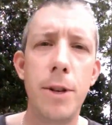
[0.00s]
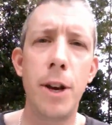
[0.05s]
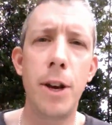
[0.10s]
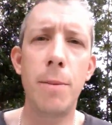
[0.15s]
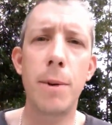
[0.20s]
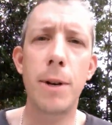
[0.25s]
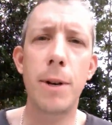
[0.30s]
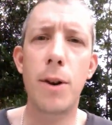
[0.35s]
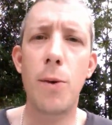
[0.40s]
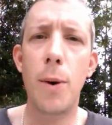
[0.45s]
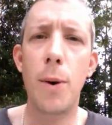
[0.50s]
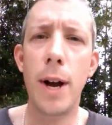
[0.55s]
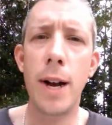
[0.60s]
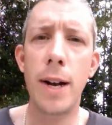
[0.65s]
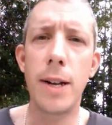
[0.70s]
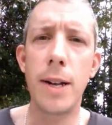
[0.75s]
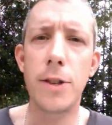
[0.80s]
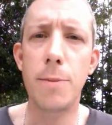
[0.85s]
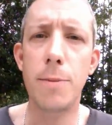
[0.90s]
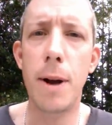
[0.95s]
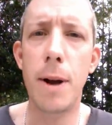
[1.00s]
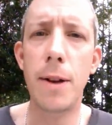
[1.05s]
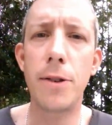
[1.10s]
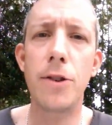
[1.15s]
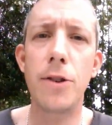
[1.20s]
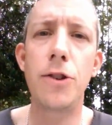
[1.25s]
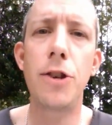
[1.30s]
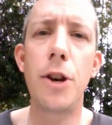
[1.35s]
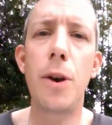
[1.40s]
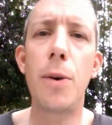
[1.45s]
Dermot Quinn is about
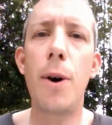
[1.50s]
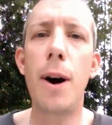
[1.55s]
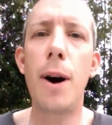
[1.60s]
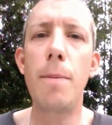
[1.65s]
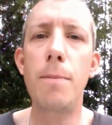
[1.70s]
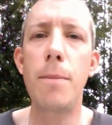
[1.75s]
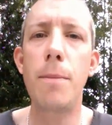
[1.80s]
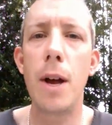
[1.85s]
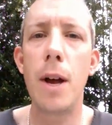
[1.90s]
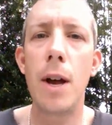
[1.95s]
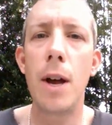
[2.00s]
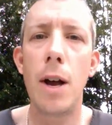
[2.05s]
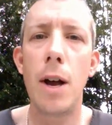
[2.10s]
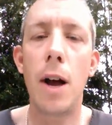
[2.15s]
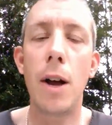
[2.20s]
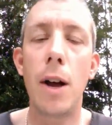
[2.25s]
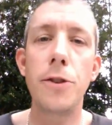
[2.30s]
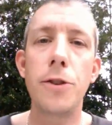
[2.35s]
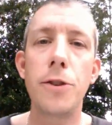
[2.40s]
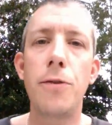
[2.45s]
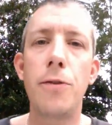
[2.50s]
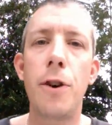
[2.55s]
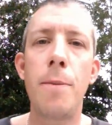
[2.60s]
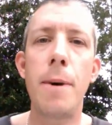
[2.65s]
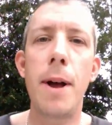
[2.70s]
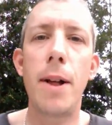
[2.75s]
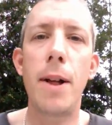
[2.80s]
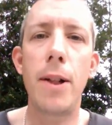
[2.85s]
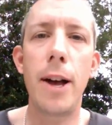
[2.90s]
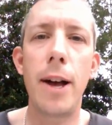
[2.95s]
to show up, also
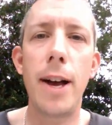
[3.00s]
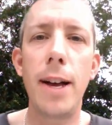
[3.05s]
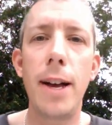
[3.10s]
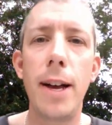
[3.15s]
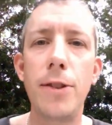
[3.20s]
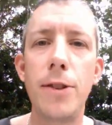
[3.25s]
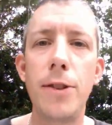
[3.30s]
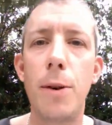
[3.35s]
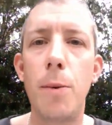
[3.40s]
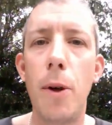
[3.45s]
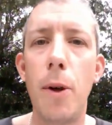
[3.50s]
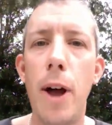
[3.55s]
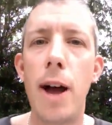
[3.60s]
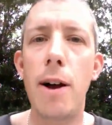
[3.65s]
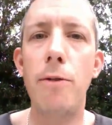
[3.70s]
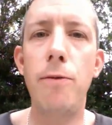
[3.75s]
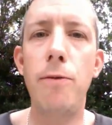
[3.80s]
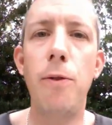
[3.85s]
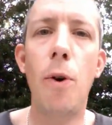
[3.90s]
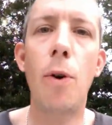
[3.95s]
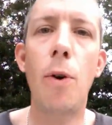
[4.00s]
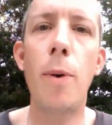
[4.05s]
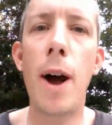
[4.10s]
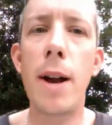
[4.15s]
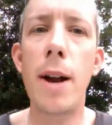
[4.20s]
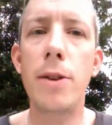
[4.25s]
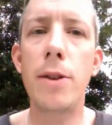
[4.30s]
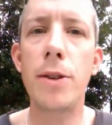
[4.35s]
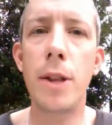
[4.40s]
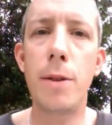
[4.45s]
from LA. So we'll have four
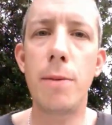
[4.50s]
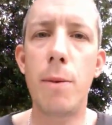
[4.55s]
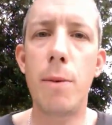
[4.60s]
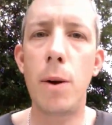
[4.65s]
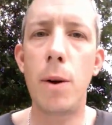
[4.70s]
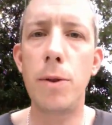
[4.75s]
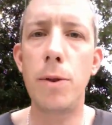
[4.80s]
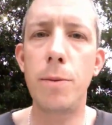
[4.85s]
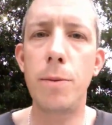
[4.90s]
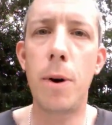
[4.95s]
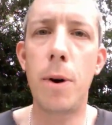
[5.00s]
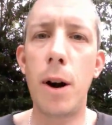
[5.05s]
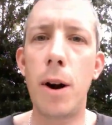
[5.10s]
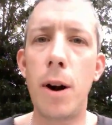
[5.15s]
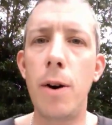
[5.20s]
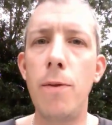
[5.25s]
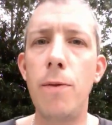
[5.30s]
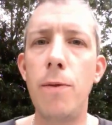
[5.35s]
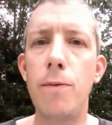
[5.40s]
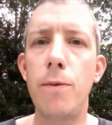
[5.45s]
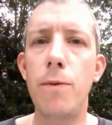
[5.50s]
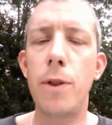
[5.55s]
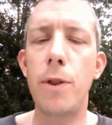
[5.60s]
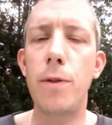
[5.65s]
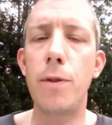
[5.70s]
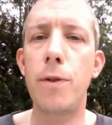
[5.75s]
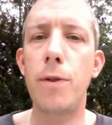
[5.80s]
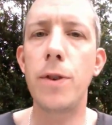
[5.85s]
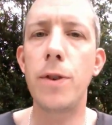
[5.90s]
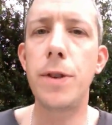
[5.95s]
riders on the road tomorrow for the
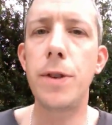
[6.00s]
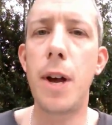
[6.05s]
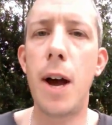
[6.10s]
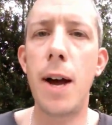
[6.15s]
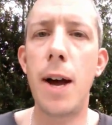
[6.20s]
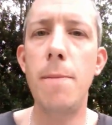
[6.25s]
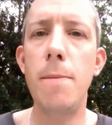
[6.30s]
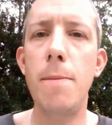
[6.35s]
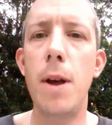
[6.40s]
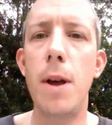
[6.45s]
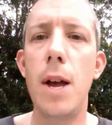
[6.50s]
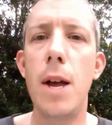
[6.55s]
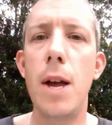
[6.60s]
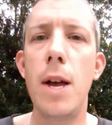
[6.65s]
first time.